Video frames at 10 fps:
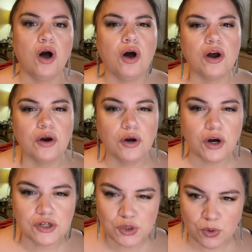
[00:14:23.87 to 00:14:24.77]

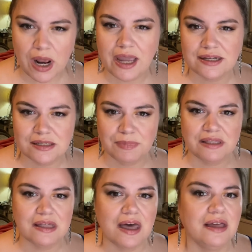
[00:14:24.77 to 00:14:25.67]
are trying to be
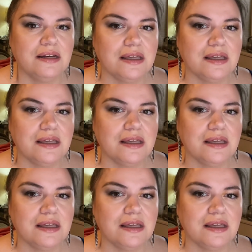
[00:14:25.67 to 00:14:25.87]
that